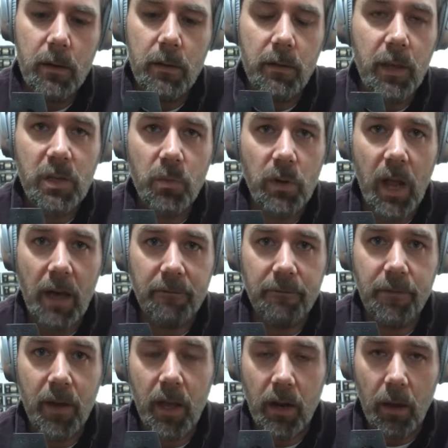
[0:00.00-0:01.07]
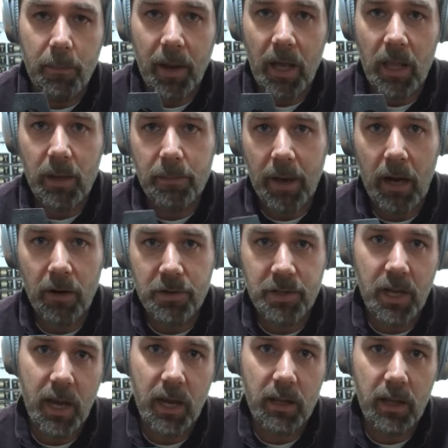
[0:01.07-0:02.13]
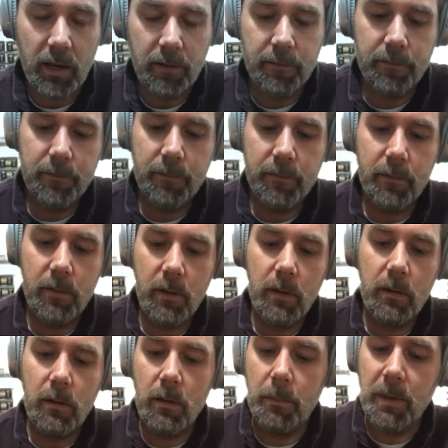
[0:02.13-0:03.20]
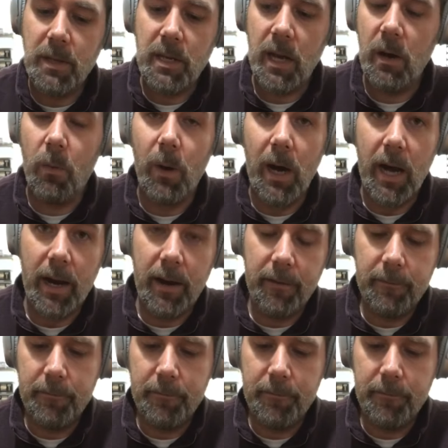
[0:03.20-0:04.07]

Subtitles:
This will not fit a Bailey pattern Stanley. Let me tell you why.